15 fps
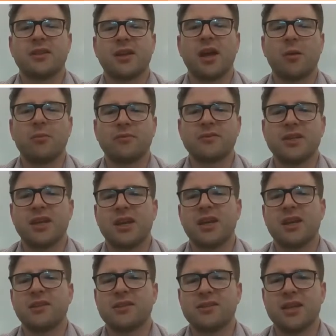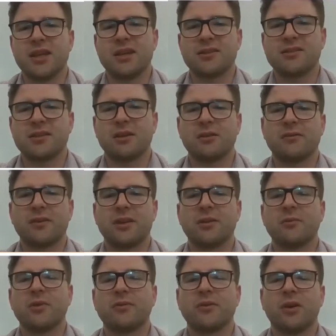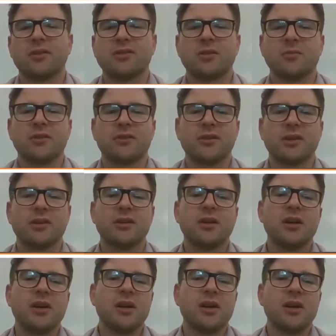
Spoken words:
the cup of tea and the tea itself, and then we've got some of the